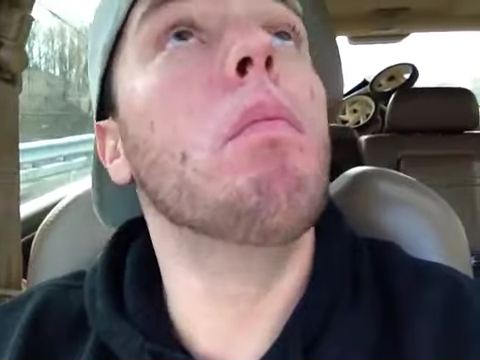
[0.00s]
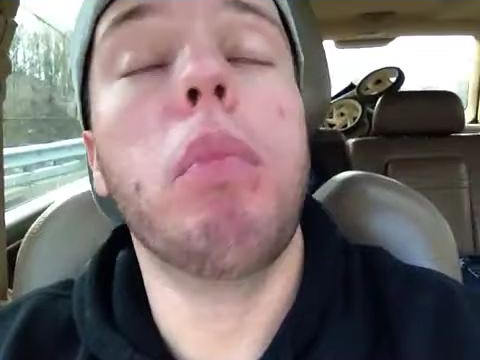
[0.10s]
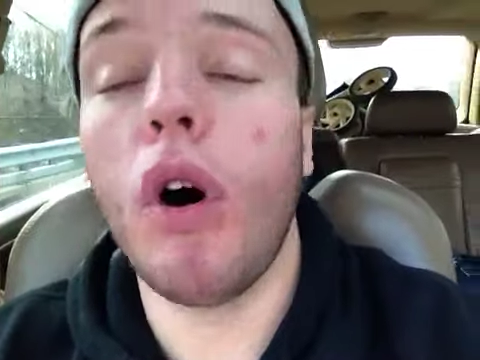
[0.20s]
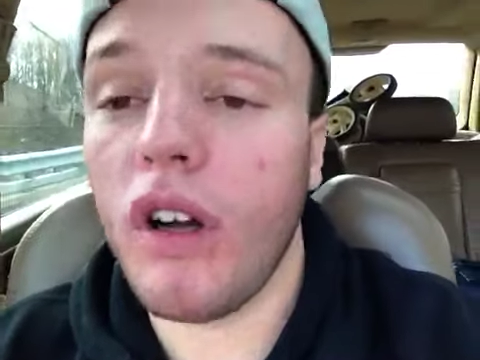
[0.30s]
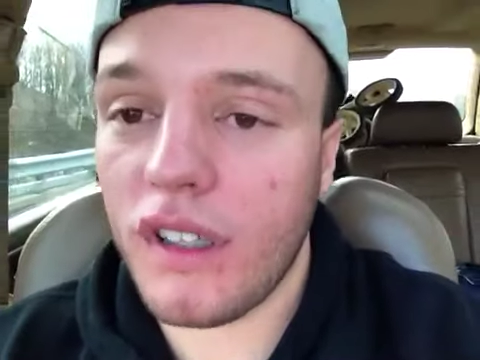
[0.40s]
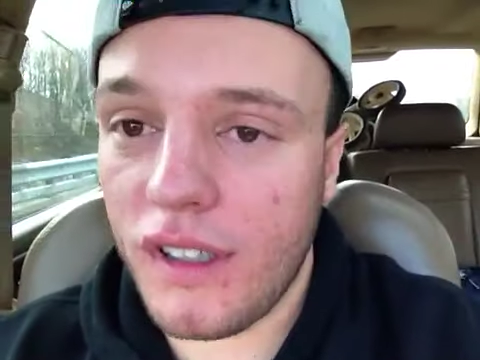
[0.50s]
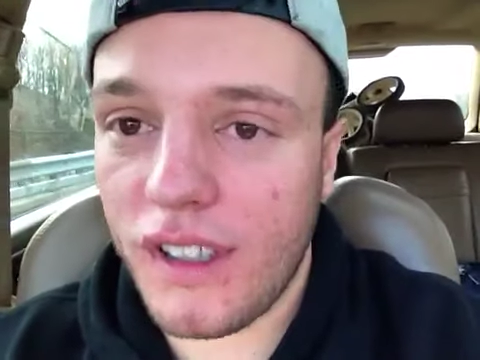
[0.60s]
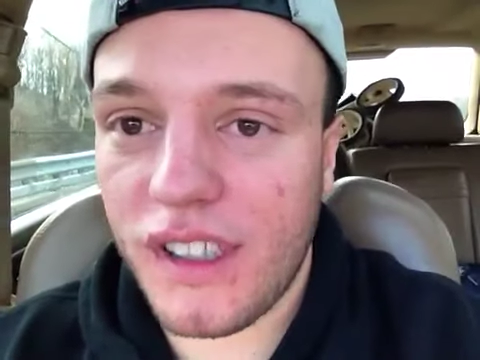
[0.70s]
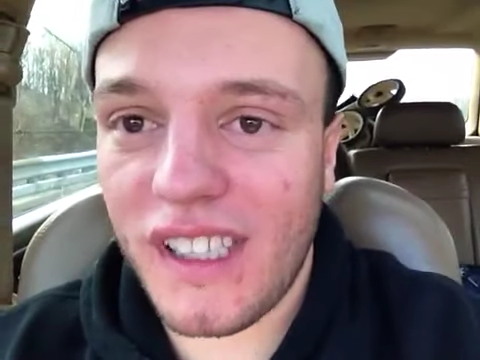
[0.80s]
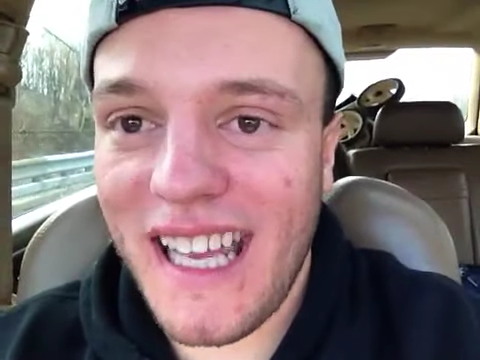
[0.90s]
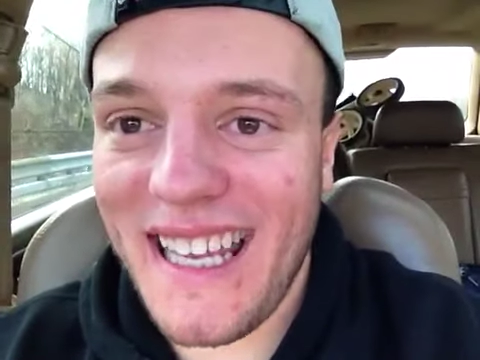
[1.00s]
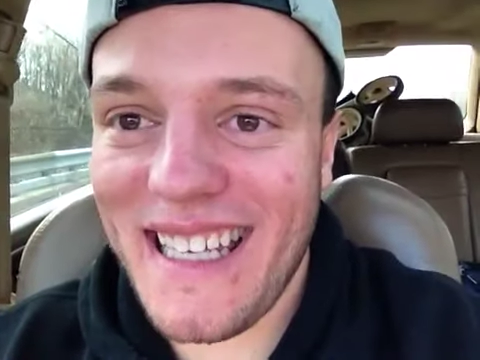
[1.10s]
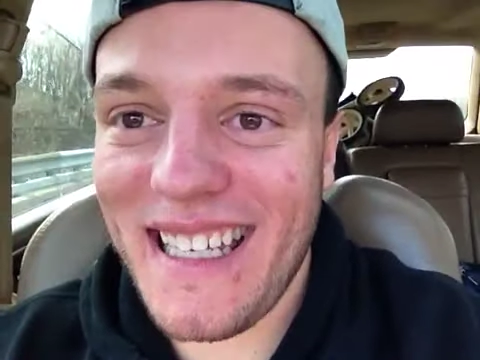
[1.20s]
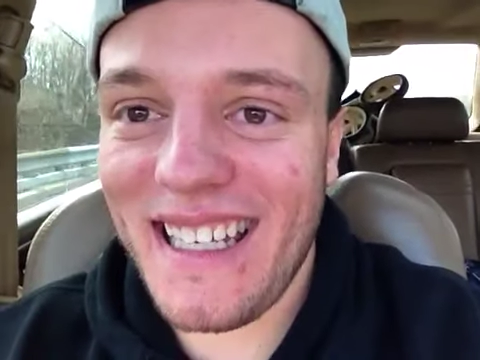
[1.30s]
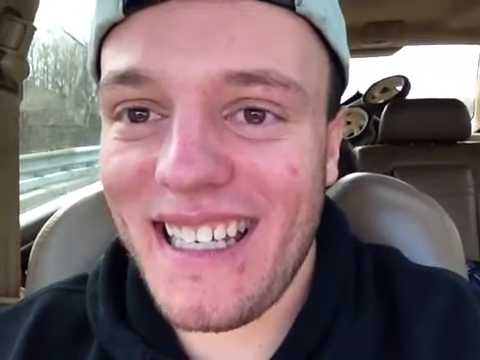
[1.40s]
books
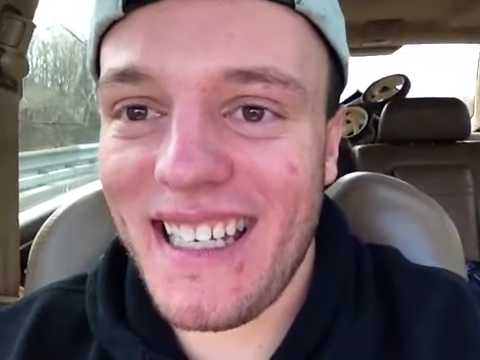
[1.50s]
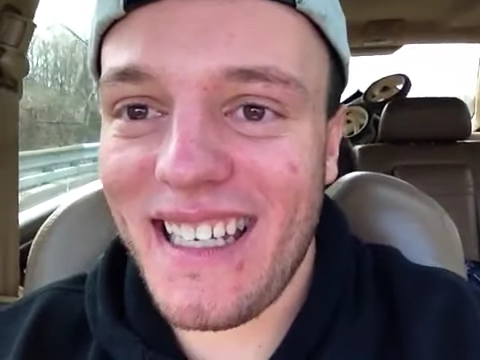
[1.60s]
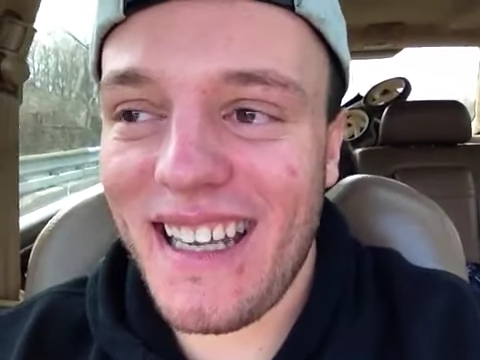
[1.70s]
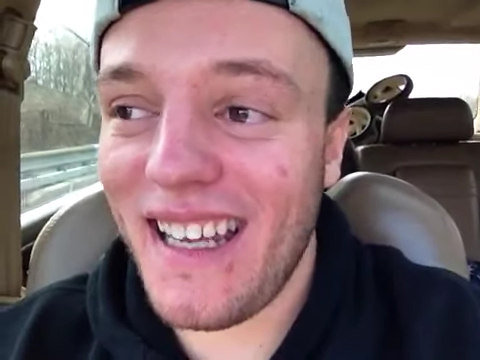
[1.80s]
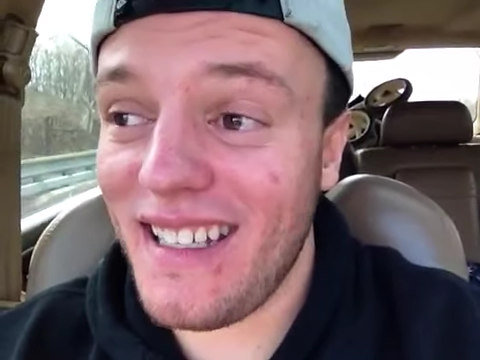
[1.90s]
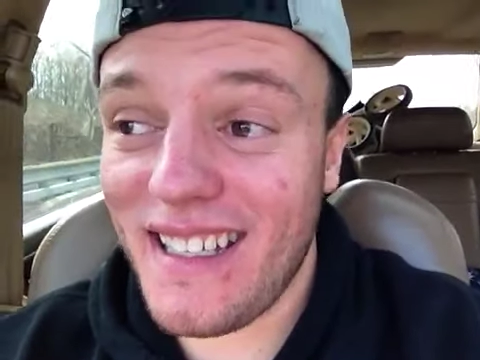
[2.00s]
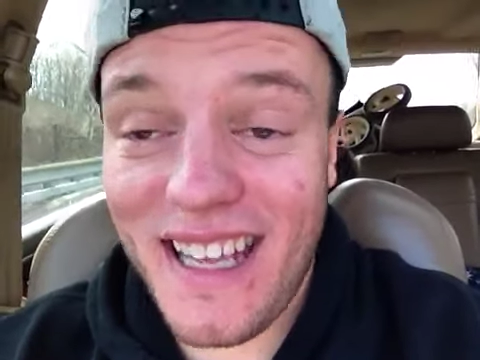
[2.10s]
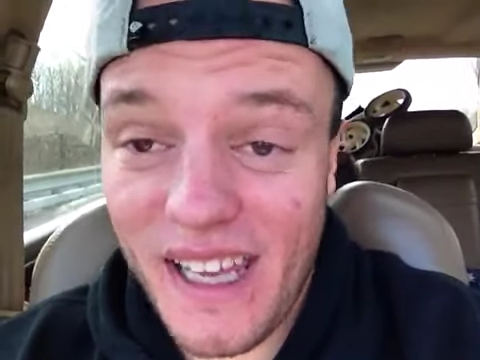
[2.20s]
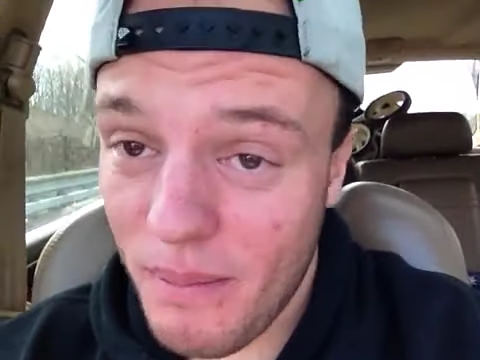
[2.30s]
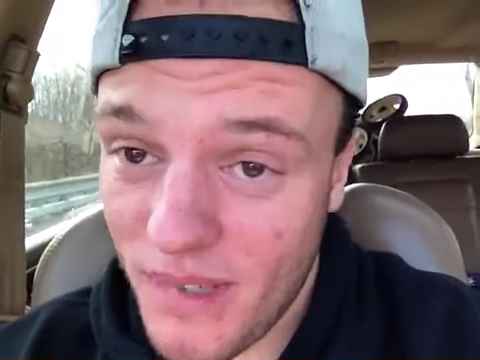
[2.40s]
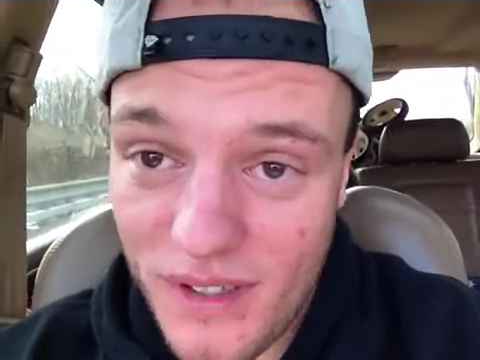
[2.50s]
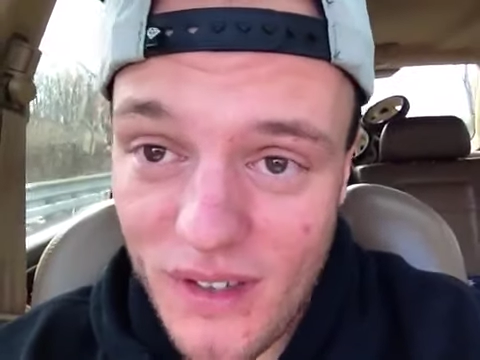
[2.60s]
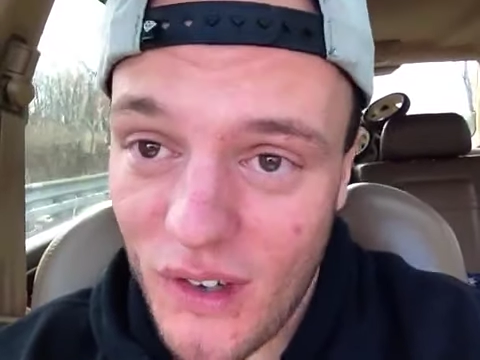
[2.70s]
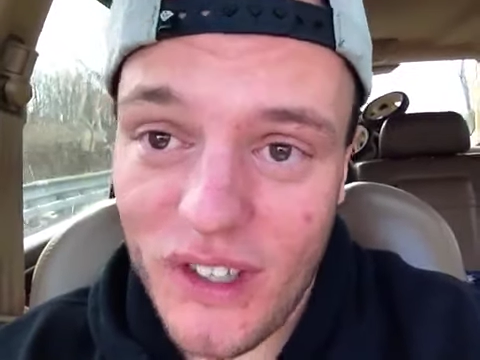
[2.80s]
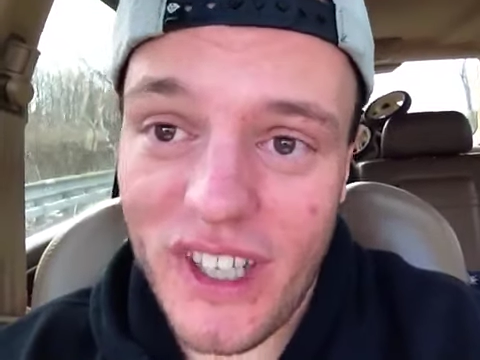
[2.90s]
and tapes
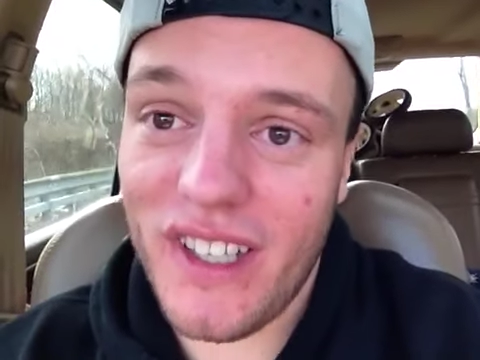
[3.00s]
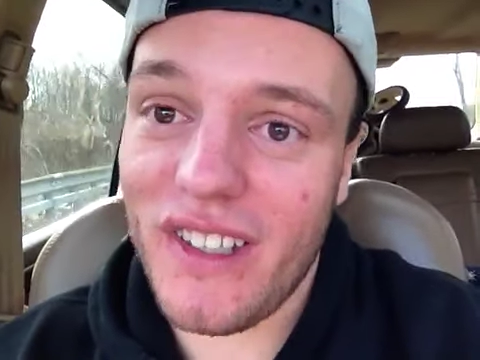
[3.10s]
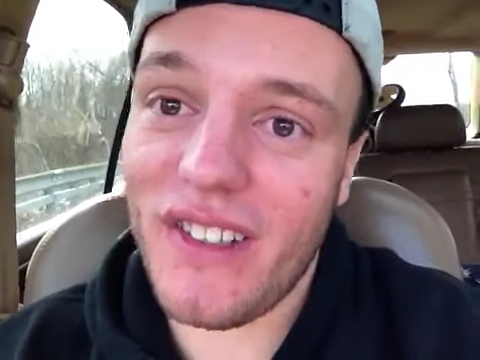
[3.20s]
on it,